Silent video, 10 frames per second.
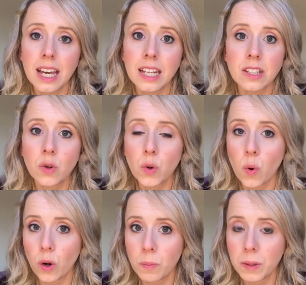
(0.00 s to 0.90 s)
It's not a
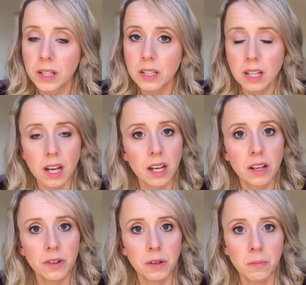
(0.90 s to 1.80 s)
horrible
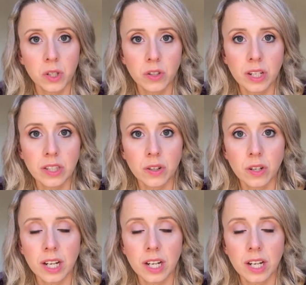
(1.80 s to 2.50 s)
moisturizer,